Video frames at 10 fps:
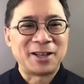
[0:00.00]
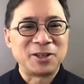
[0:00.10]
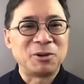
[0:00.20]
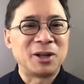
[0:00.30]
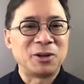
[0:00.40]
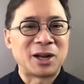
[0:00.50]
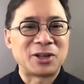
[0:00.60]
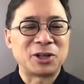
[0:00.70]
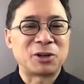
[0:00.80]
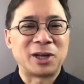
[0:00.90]
you're
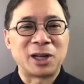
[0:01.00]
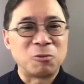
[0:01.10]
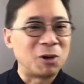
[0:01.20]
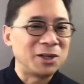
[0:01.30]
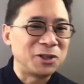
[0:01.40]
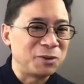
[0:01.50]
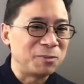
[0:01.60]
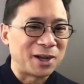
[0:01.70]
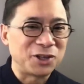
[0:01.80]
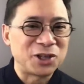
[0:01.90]
actually creating a 1-2
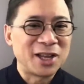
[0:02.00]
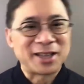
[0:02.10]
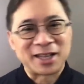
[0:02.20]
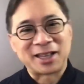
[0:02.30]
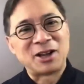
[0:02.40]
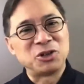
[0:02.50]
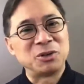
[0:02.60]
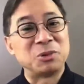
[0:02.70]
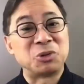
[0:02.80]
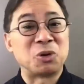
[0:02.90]
punch that allows
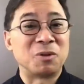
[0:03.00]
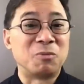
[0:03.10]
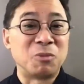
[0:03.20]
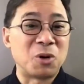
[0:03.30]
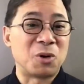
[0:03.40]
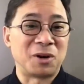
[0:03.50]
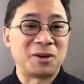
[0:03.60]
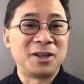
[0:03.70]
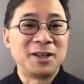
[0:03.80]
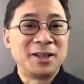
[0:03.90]
you to absorb
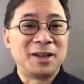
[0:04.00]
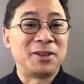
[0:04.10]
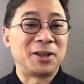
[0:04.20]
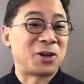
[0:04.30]
more of the